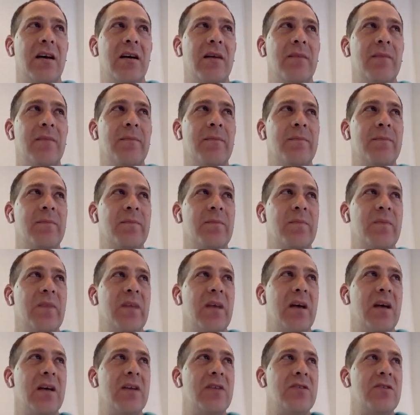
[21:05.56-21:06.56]

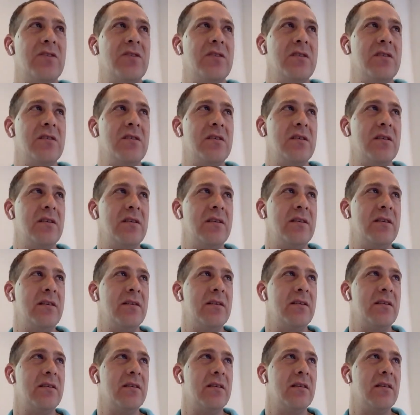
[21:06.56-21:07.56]
a
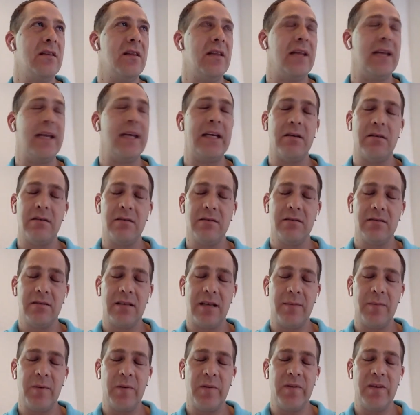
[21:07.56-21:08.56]
GG
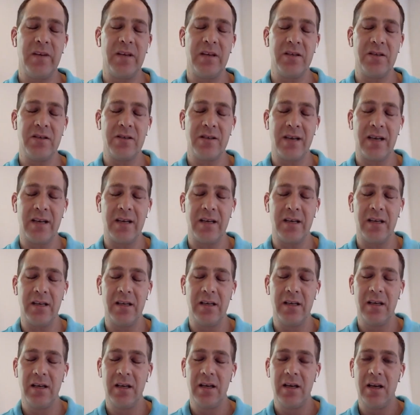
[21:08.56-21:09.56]
layer type of thing in
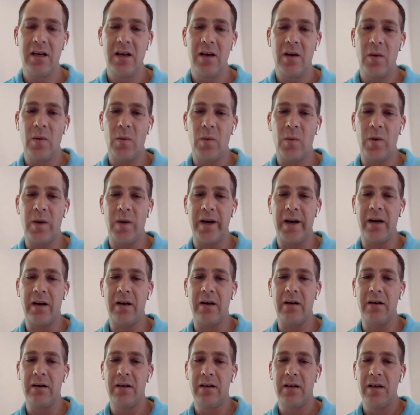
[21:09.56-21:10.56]
Shiny,
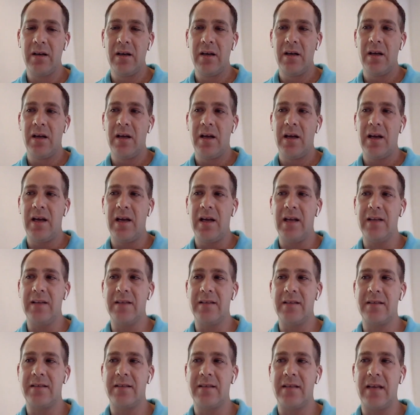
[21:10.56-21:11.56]
where
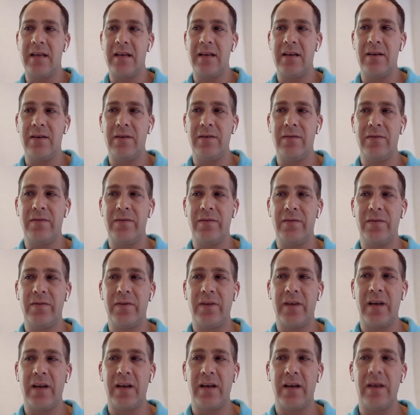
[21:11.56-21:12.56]
instead of
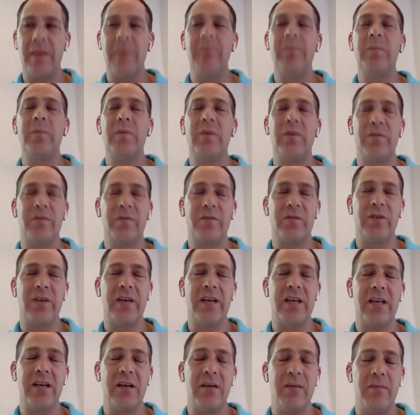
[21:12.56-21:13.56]

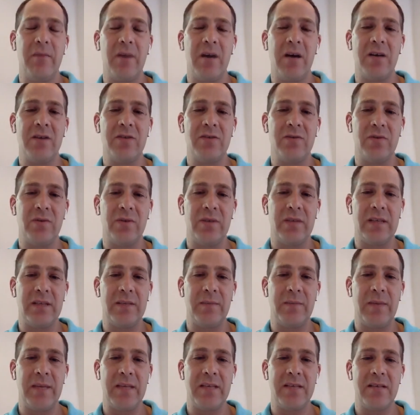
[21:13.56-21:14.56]
creating a module
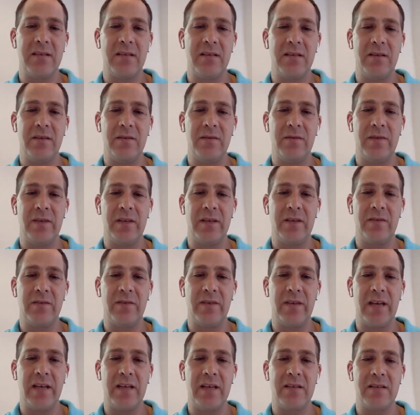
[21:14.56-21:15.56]
that basically
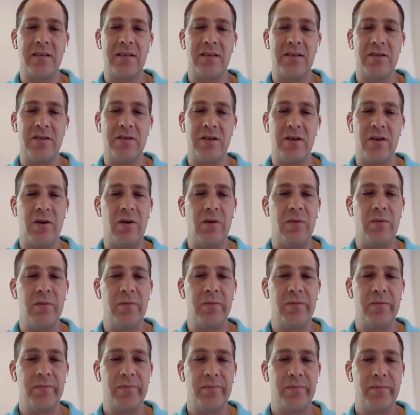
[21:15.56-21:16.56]
recreates a geom,
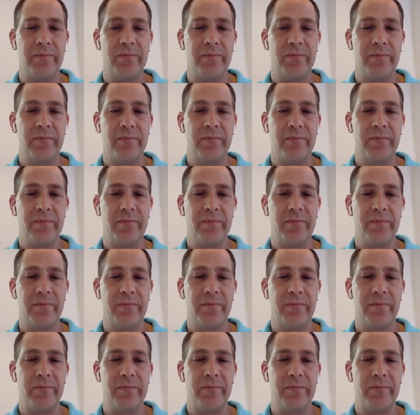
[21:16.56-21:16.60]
